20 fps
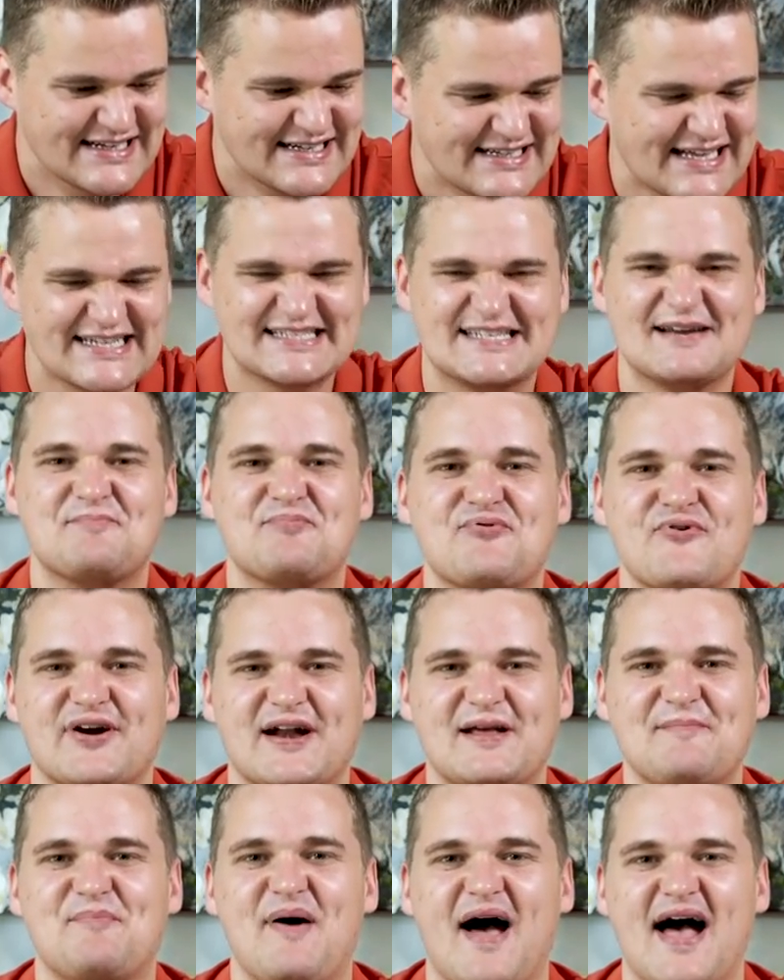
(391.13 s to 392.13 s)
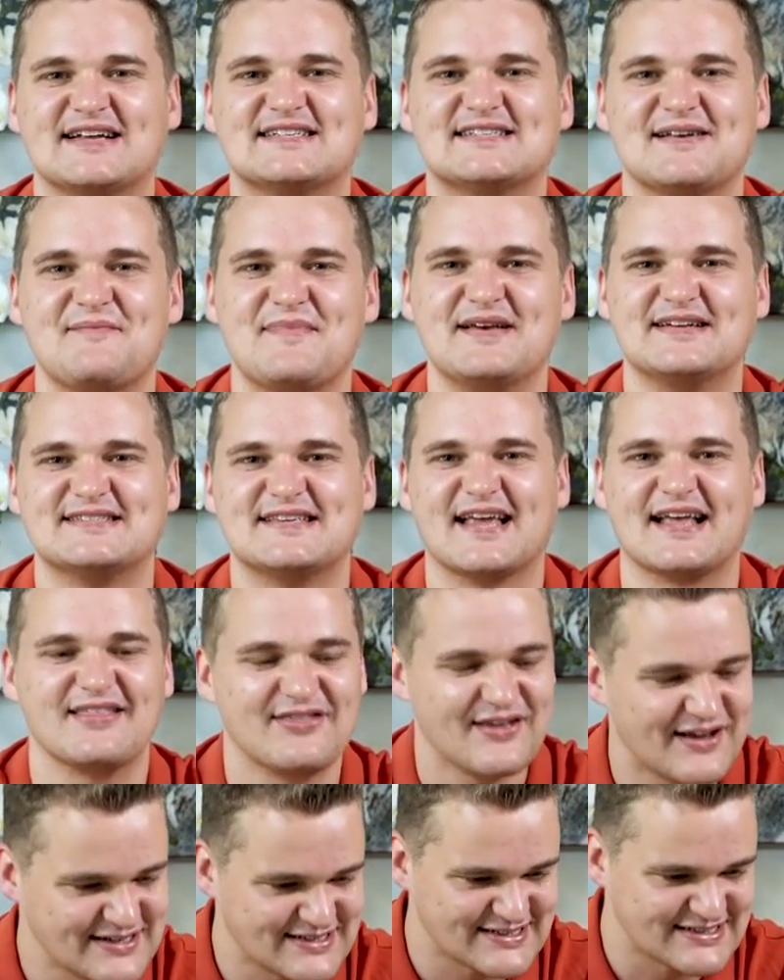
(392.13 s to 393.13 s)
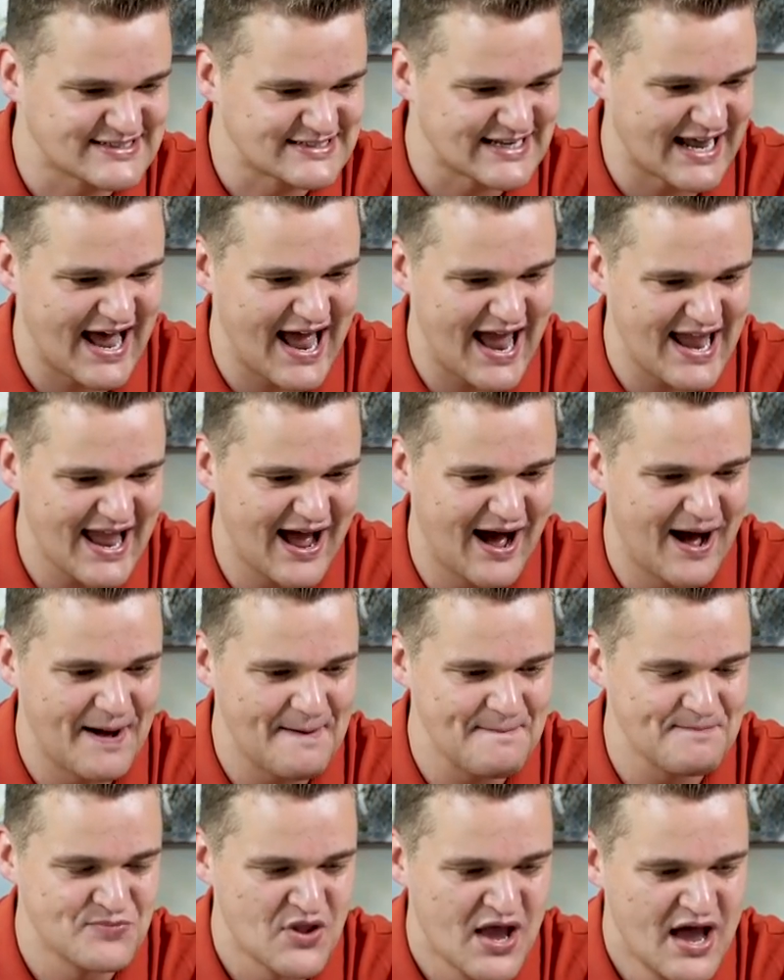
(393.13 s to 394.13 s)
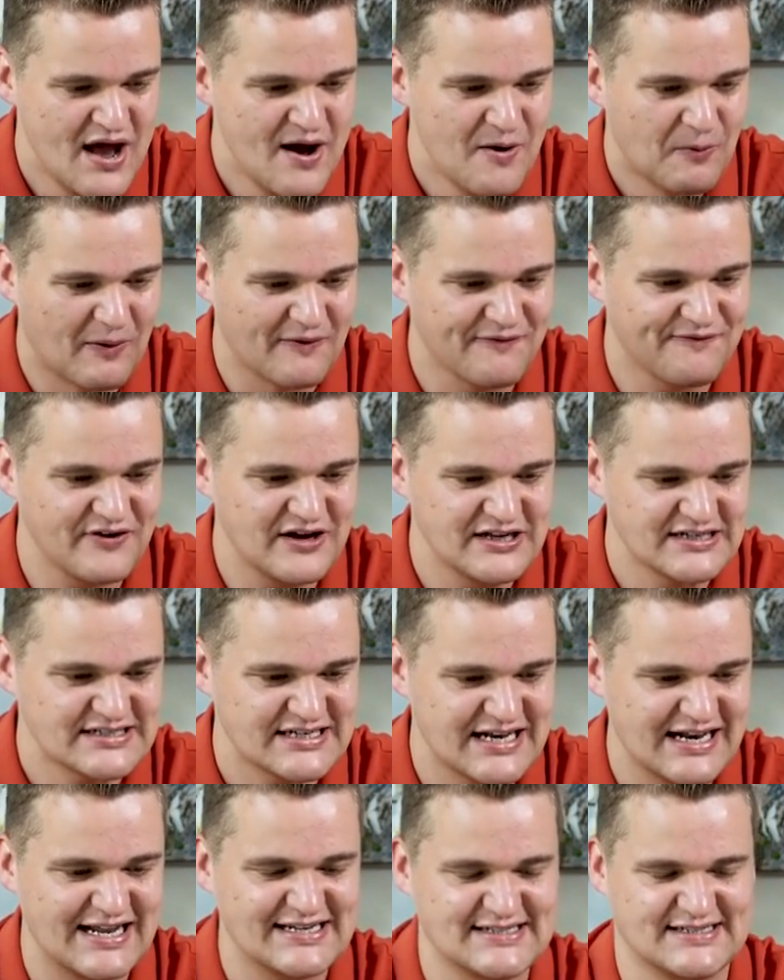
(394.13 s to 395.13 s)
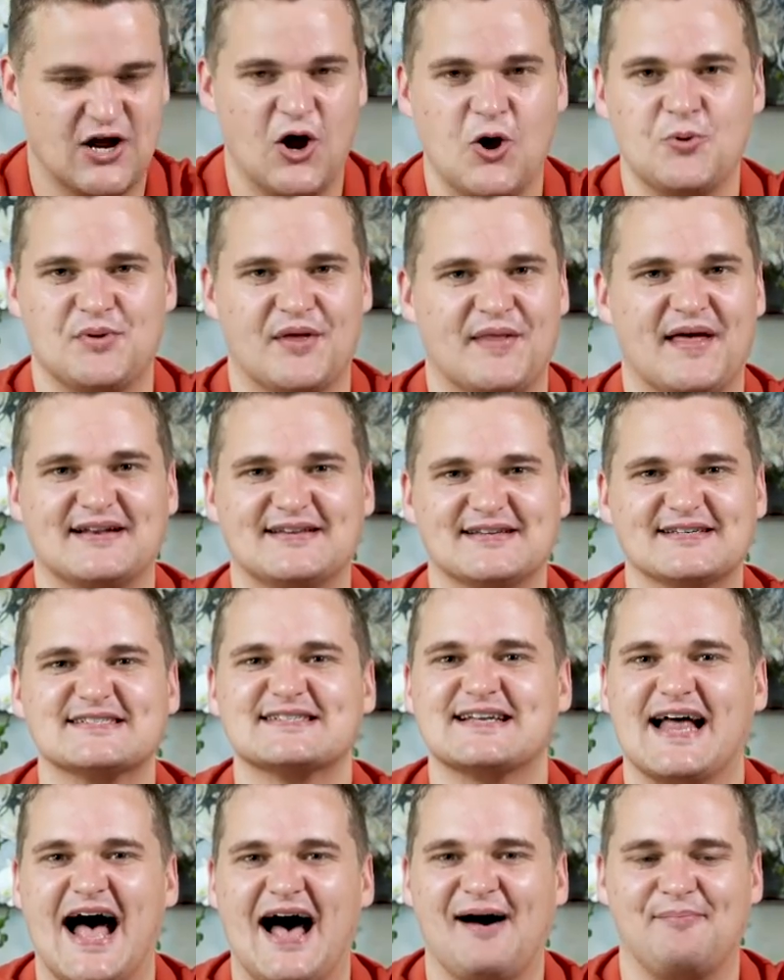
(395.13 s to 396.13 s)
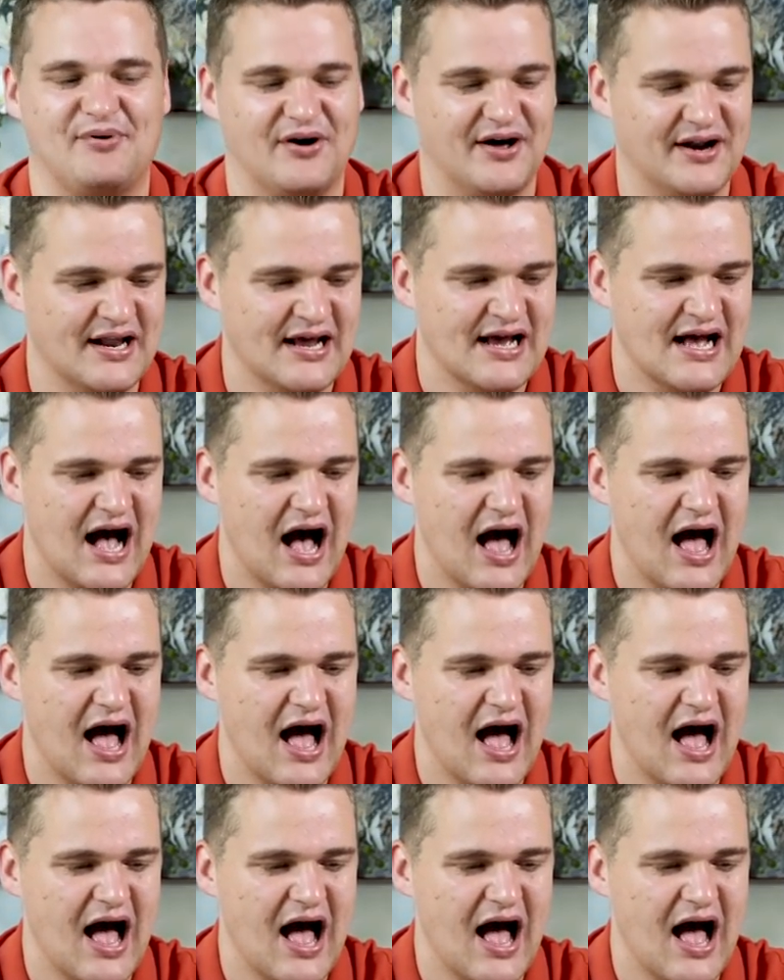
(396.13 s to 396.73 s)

That's a pretty pessimistic thing to say. Um, well, firstly, let's hope that that doesn't happen.